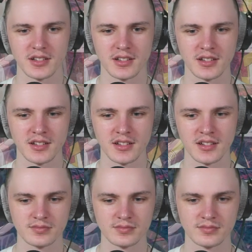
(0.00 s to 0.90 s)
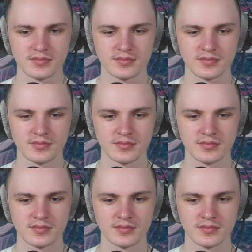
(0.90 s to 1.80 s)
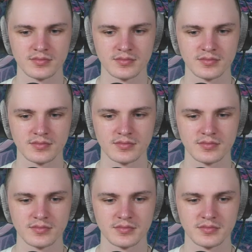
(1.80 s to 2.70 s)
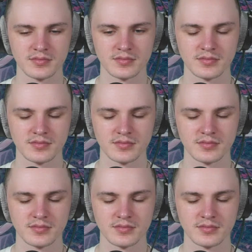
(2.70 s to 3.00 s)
Nothing is said.